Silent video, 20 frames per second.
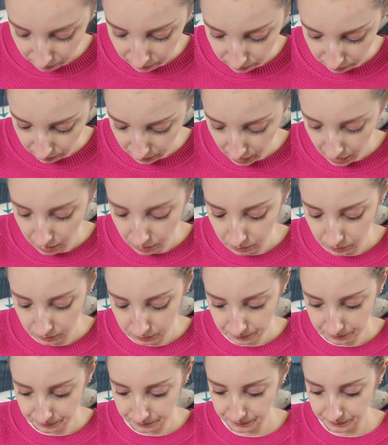Oh, wow.
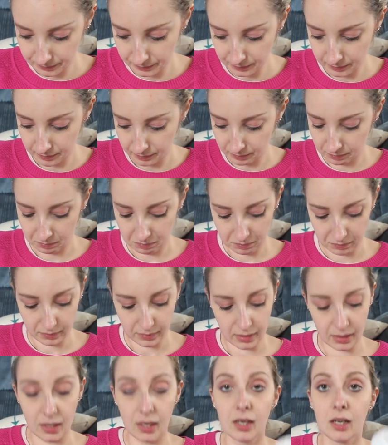
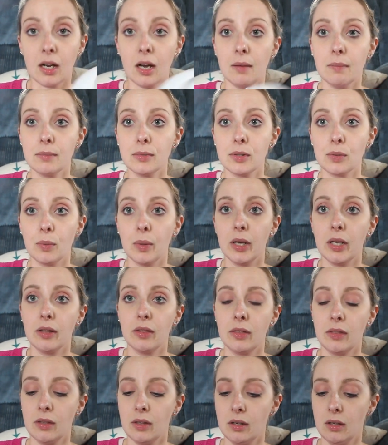It comes
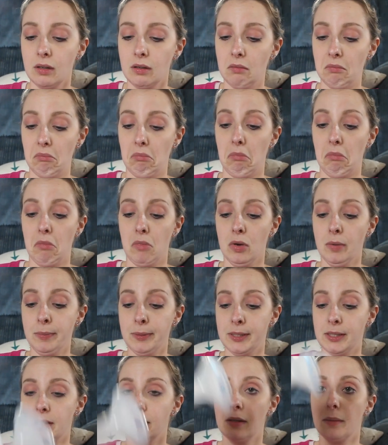with
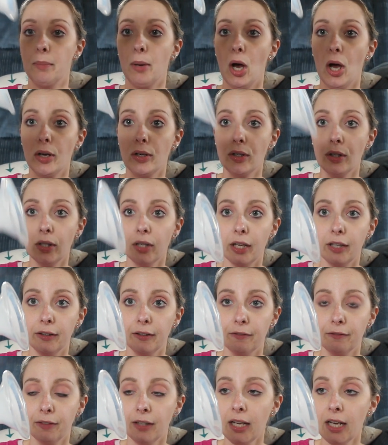Whoops, the bottle and
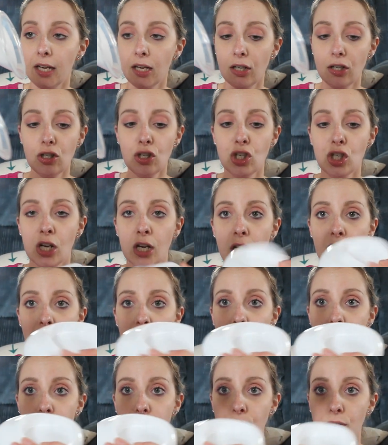the flange.
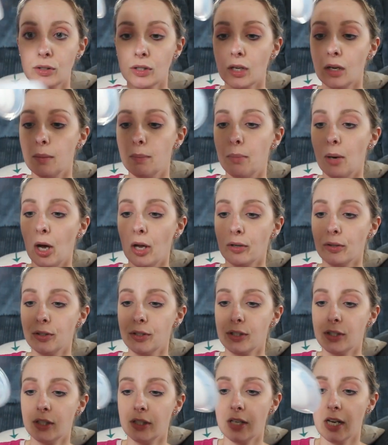And this looks like a bottle
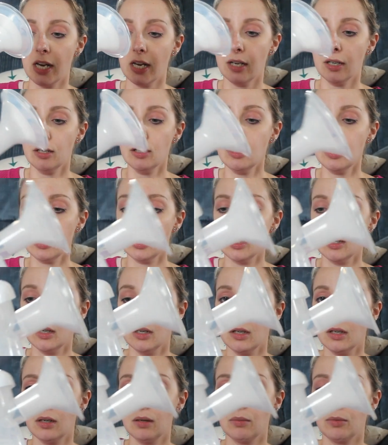stand,
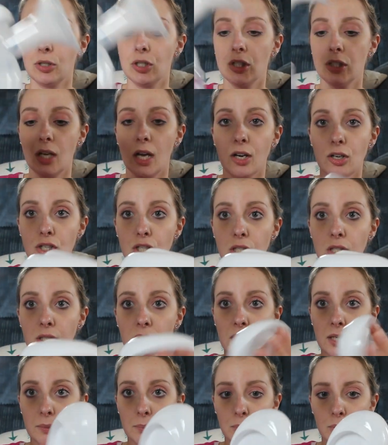which is actually
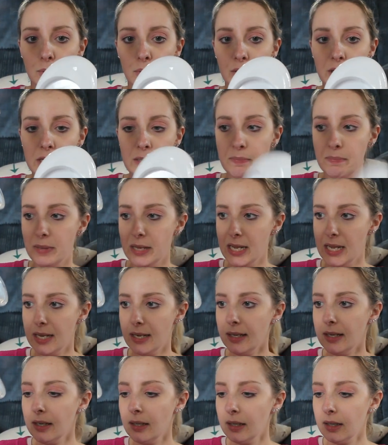like pretty
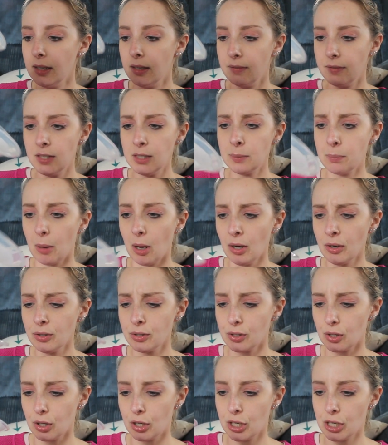big. These
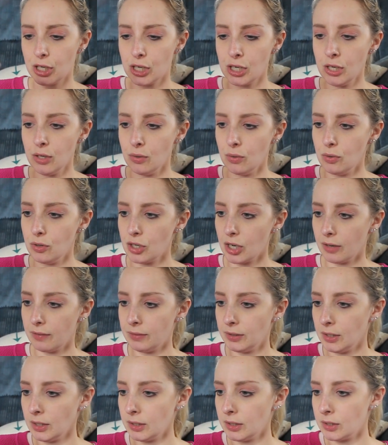bottles are huge. I
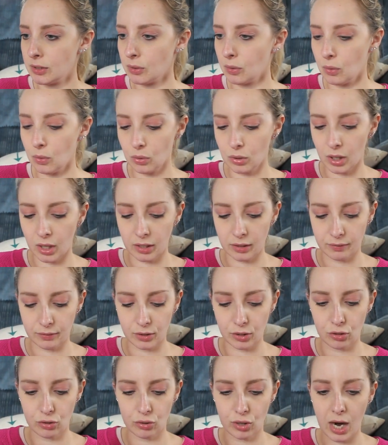feel like this whole kind of
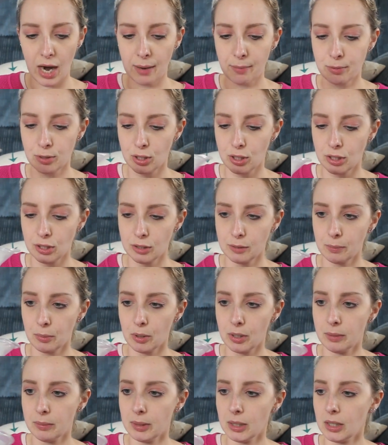contraption is
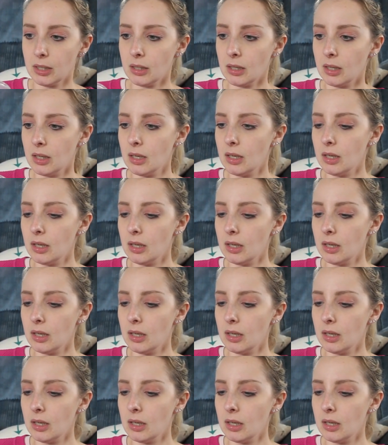pretty big.